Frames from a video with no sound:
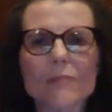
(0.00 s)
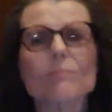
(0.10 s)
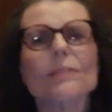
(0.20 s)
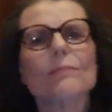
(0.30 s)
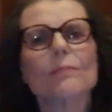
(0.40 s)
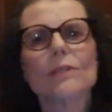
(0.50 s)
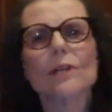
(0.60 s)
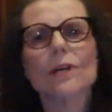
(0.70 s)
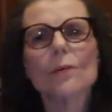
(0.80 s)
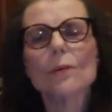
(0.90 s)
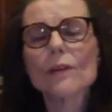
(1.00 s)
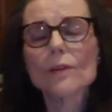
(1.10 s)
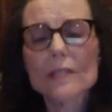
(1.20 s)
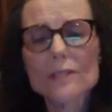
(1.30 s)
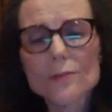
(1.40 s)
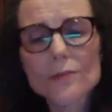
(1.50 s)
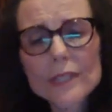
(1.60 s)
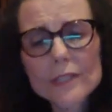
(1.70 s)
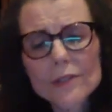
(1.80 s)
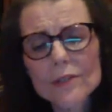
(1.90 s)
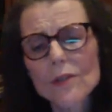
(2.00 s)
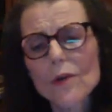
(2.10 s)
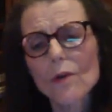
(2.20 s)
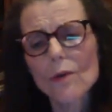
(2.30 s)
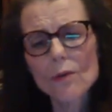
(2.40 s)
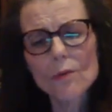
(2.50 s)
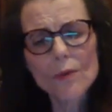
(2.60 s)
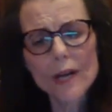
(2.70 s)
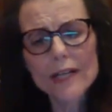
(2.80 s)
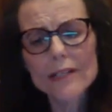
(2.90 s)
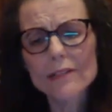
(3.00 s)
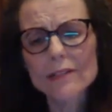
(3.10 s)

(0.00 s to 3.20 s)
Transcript: people go, whether as reader or writer.